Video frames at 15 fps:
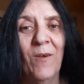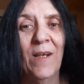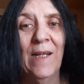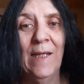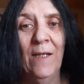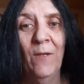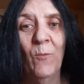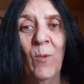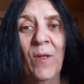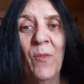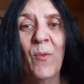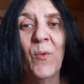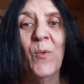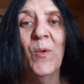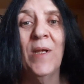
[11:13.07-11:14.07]

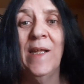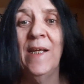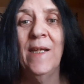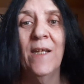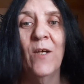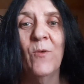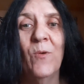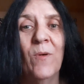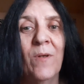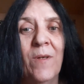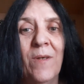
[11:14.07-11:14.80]
cleaned out